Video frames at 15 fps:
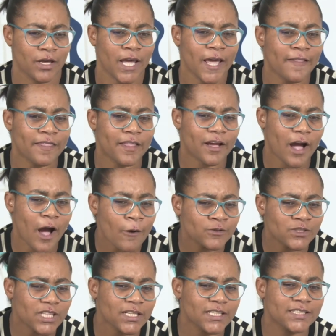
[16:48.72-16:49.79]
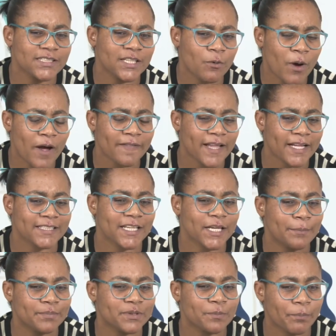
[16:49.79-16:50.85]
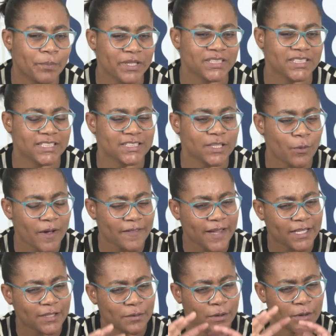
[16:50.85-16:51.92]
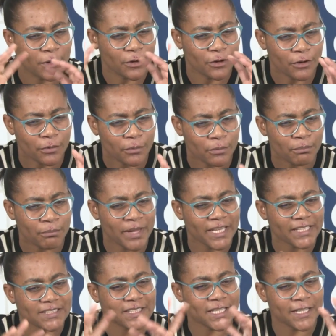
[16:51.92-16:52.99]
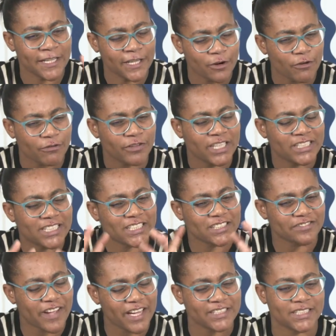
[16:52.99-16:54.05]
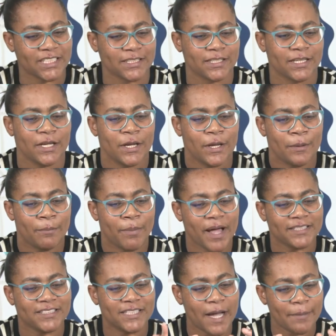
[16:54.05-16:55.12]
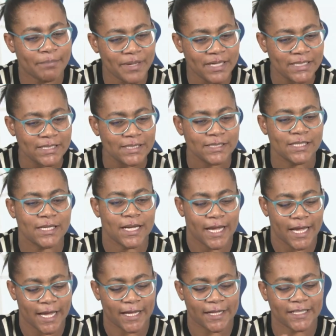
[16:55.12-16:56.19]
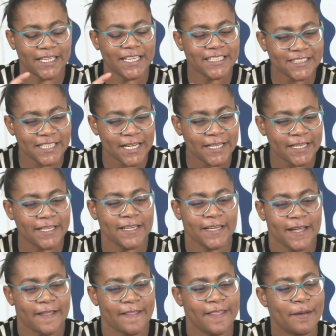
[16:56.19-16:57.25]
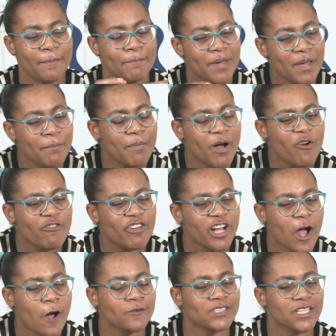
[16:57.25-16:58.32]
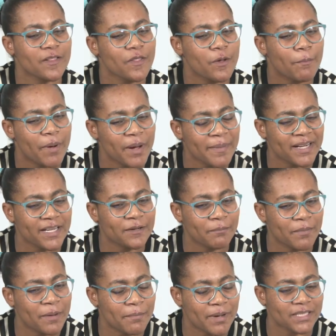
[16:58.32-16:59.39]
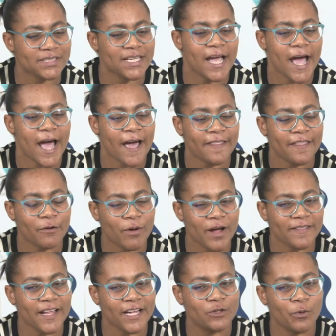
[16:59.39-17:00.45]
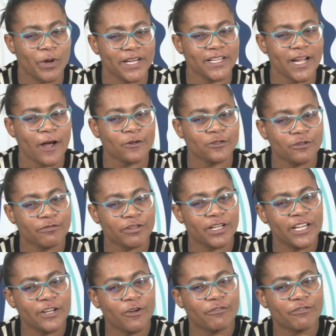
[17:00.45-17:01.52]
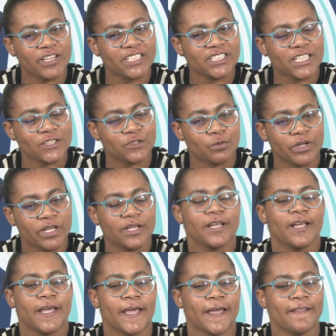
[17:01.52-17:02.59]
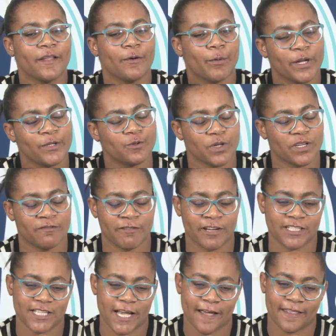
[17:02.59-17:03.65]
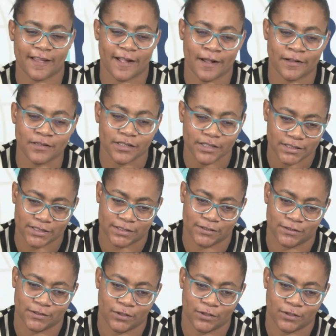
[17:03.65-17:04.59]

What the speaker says: And the Council is the one that keeps peace, is the one that makes the League of Nations function. But Japan and Italy, the member of the Council, the permanent members, are the one that went out of the League of Nations will and they went to invade other countries.